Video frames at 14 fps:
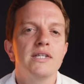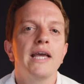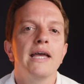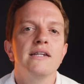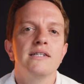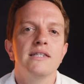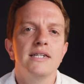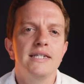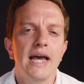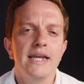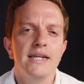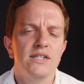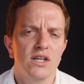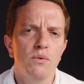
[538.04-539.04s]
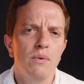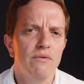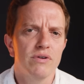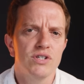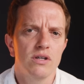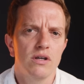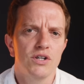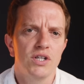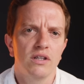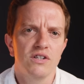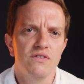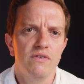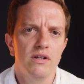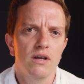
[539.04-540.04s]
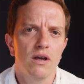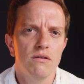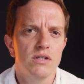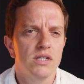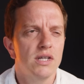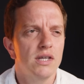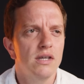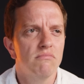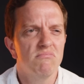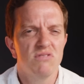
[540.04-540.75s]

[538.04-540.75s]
to get into the data when researching this video to see